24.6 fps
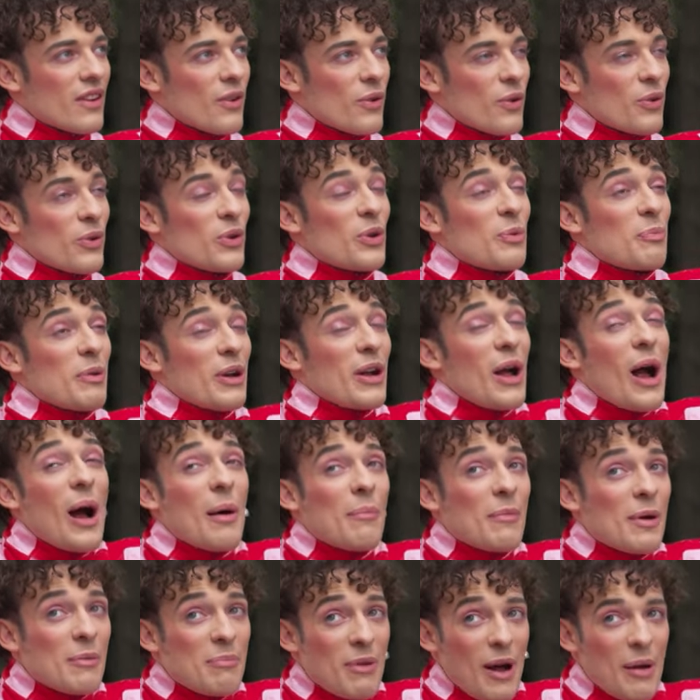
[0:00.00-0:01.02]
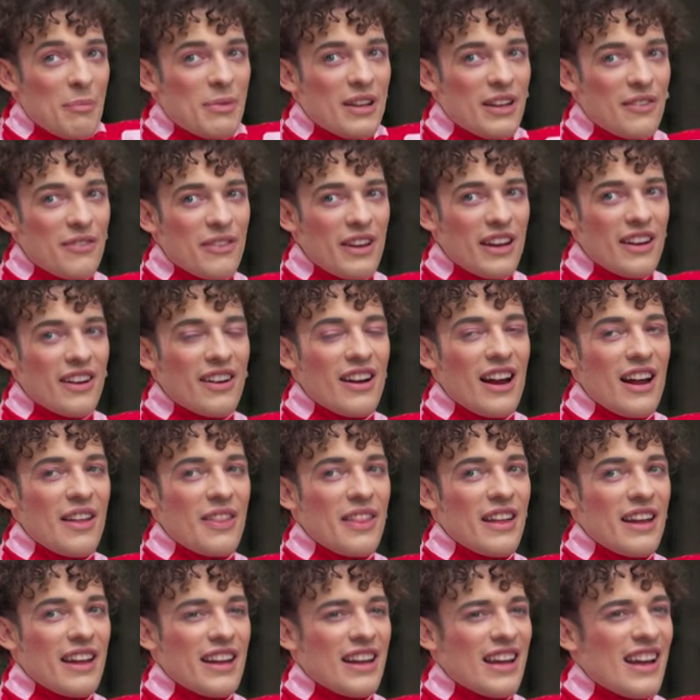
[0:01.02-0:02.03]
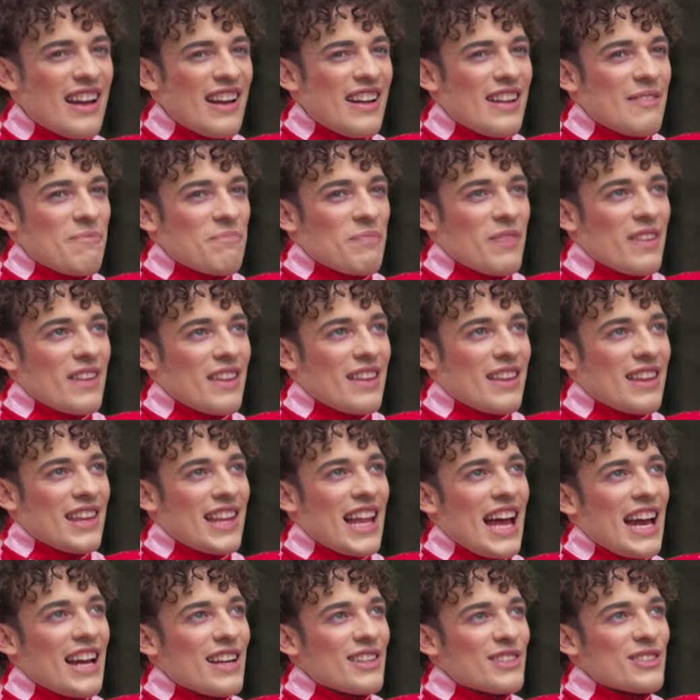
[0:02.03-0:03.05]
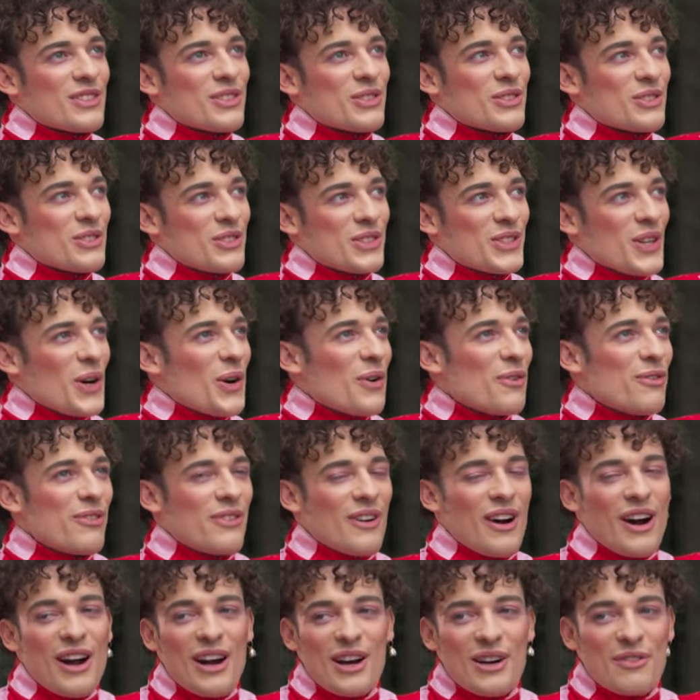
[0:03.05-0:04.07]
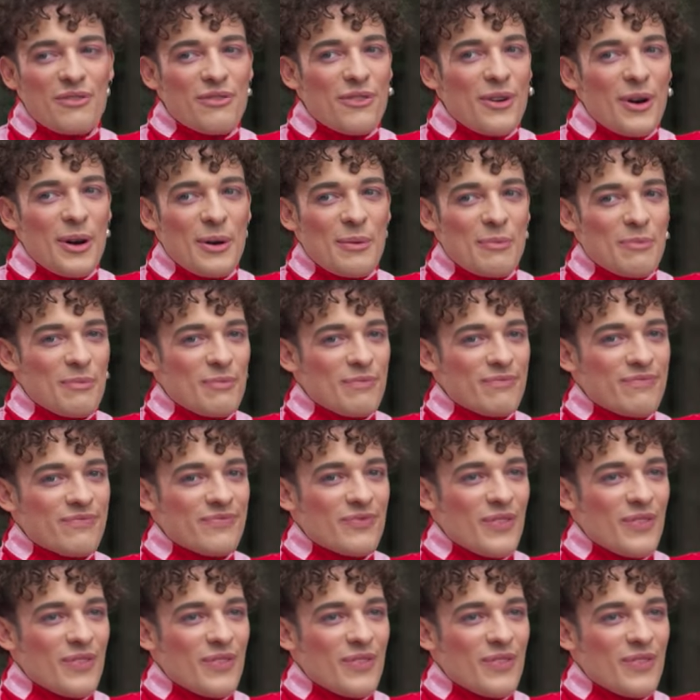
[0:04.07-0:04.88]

or you become a public figure. I think that is so far from